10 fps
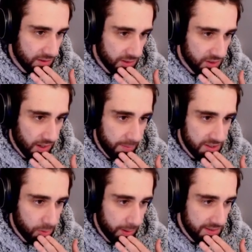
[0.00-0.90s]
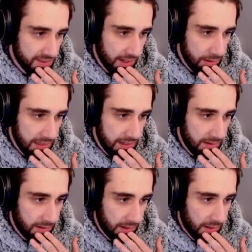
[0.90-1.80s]
Siamese twins down
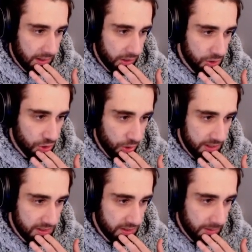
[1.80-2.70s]
here, conjoined